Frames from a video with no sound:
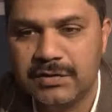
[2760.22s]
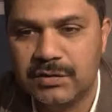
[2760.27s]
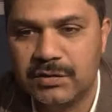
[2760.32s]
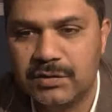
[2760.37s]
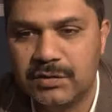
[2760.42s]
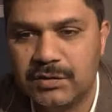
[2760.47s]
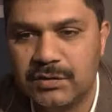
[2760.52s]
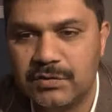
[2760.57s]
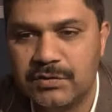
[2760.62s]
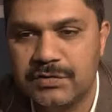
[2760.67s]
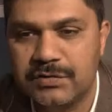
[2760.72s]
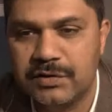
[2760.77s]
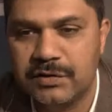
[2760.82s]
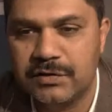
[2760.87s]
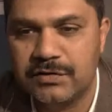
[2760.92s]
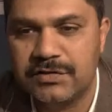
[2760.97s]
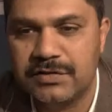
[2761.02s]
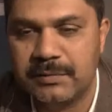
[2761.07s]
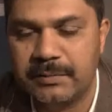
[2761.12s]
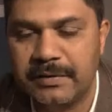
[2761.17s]
So,
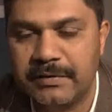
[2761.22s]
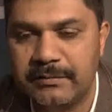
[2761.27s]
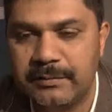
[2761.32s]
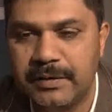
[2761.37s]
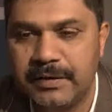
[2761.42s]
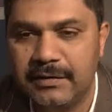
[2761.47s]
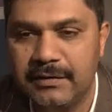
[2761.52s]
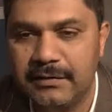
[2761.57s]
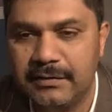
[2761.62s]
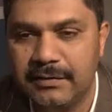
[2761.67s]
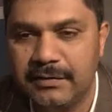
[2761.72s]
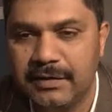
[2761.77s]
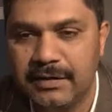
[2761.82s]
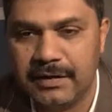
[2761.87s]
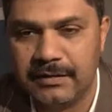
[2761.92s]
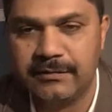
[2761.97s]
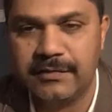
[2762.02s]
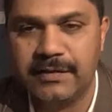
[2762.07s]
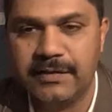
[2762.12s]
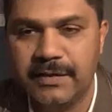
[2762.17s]
you know, some have been
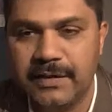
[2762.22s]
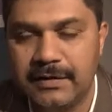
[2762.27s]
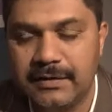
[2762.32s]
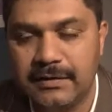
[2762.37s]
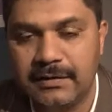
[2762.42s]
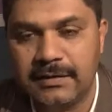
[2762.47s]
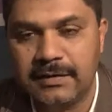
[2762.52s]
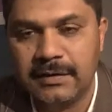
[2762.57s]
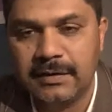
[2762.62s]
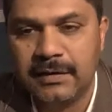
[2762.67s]
given that,